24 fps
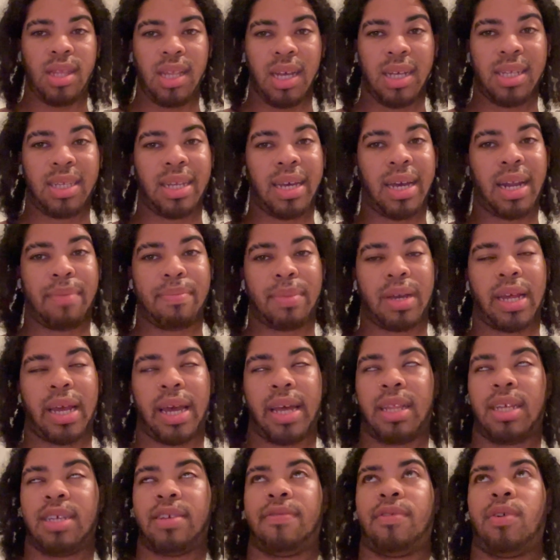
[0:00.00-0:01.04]
Said I'm gonna
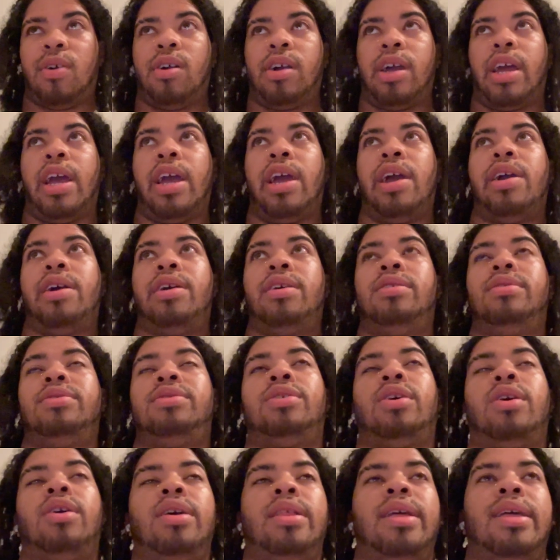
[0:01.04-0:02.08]
end this vlog here.
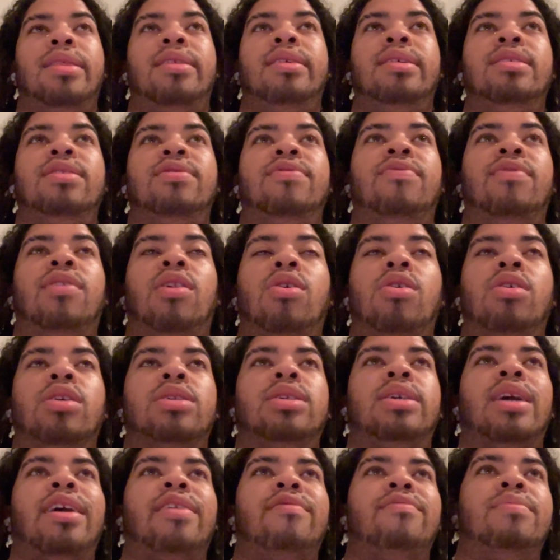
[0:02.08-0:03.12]
Sorry that these
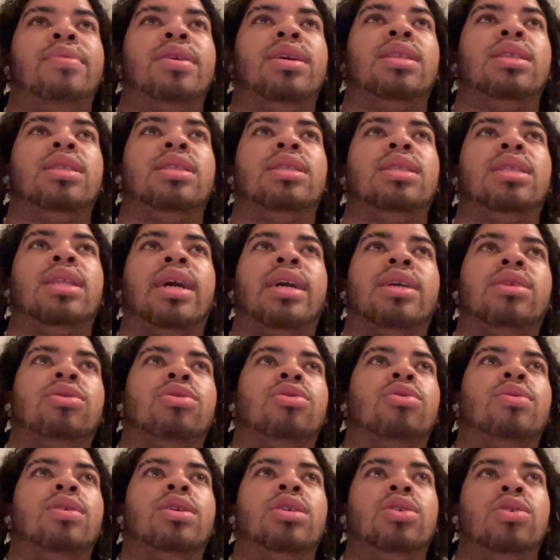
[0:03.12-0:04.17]
vlogs have been not
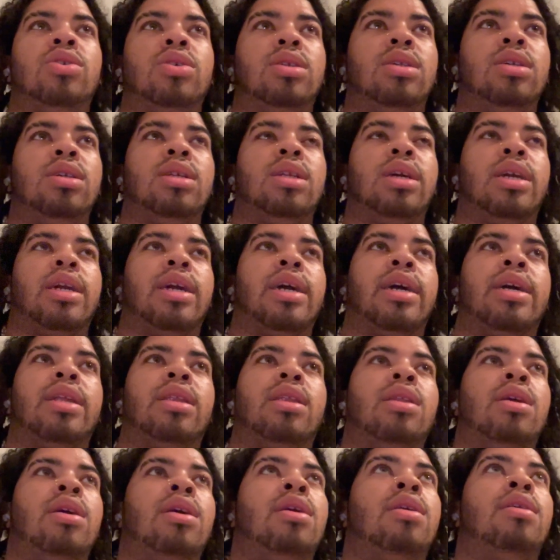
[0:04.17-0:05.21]
so interesting.
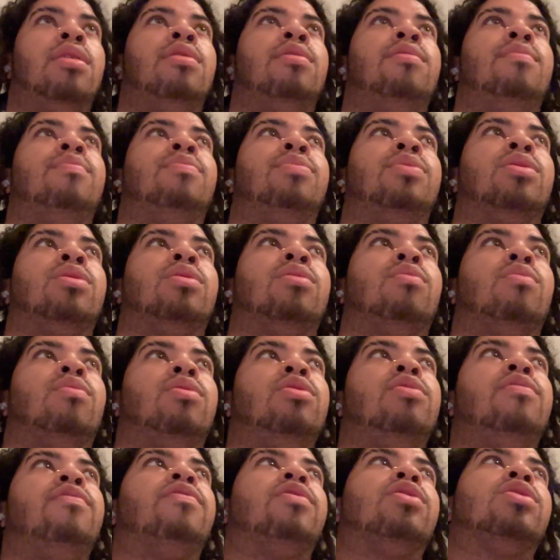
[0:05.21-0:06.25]
Again, when
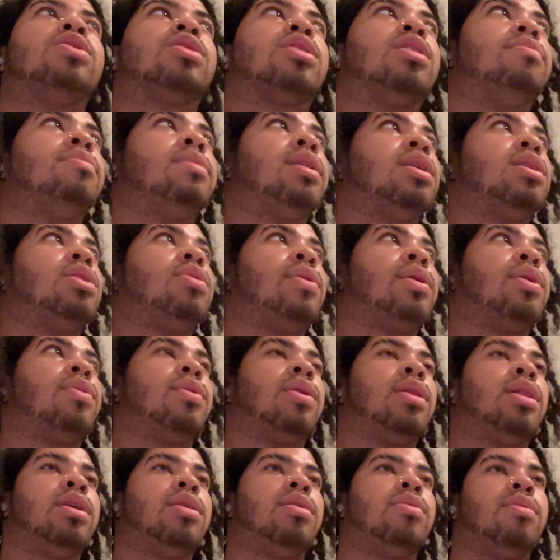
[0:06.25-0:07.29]
you first come down to
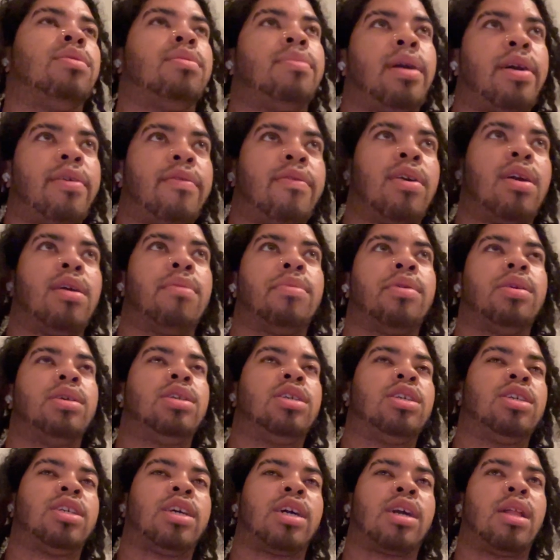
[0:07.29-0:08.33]
Anguilla with my family, it's
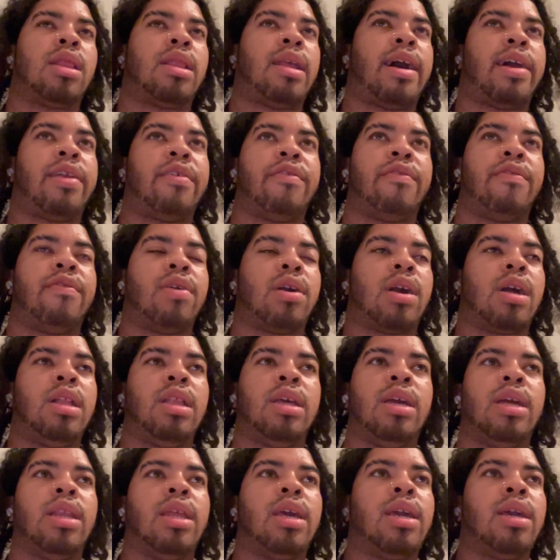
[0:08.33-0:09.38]
just like a lot of
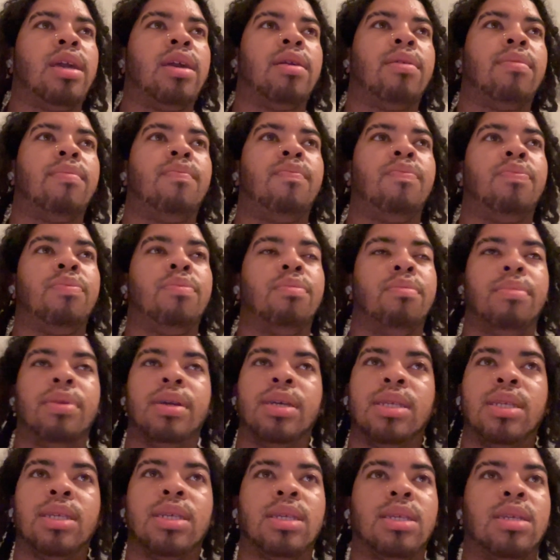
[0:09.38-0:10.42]
cleaning,
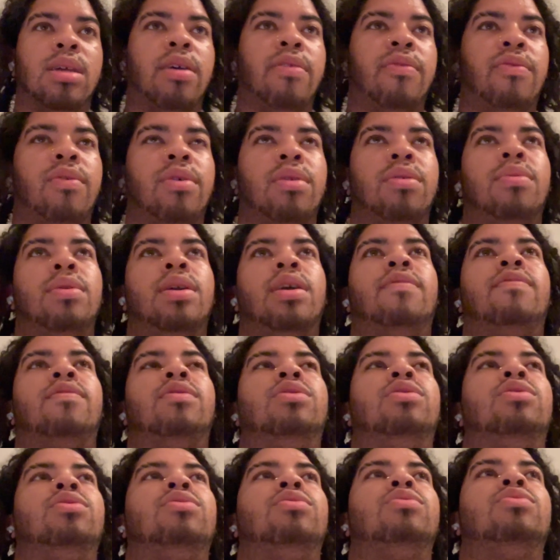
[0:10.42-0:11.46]
business stuff that we have to
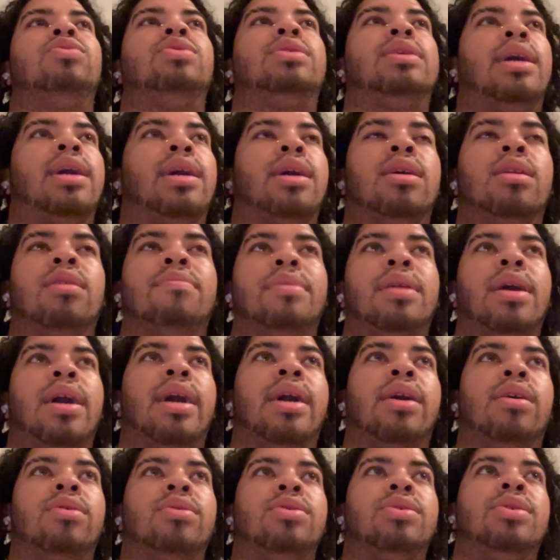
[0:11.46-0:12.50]
do, stocking up the
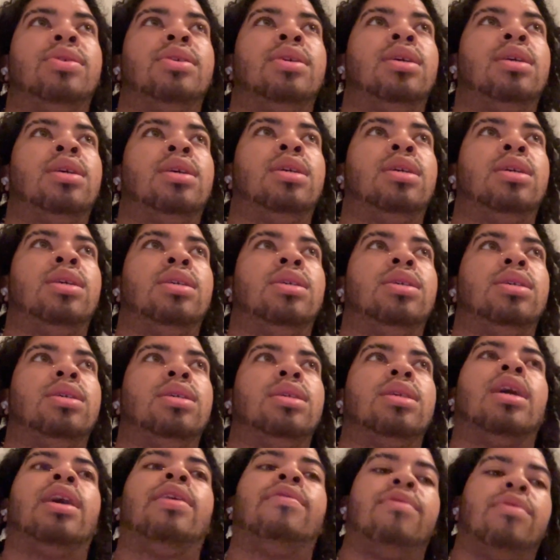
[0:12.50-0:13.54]
house,
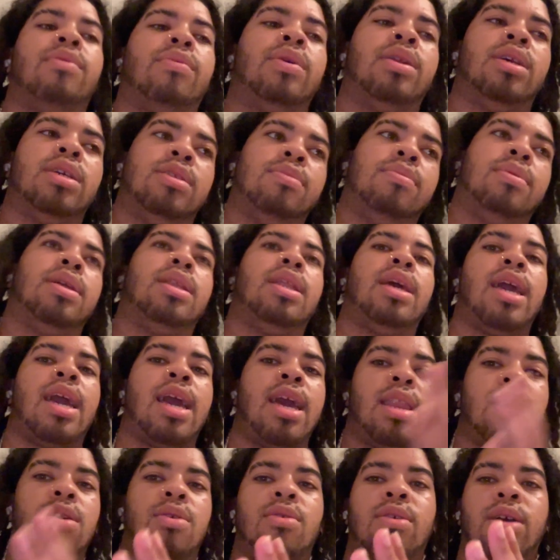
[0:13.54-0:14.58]
since everyone has been
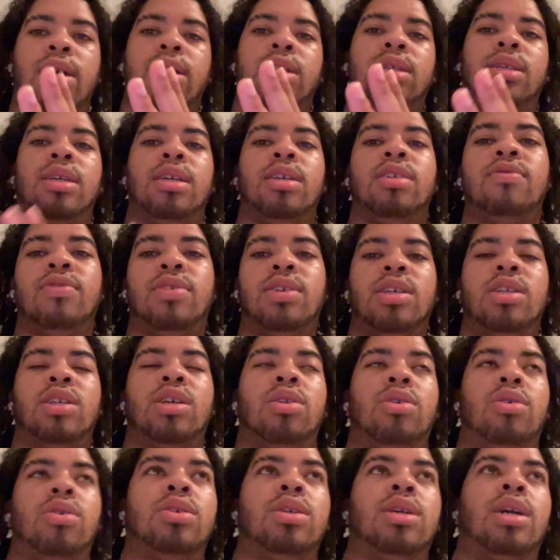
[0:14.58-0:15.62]
in the United States for such a
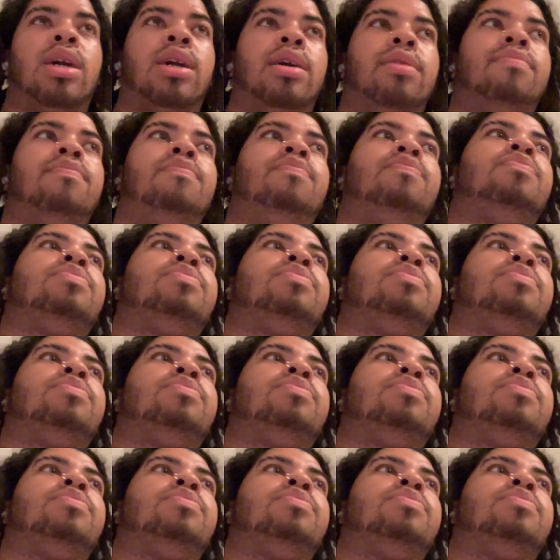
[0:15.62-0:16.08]
long time.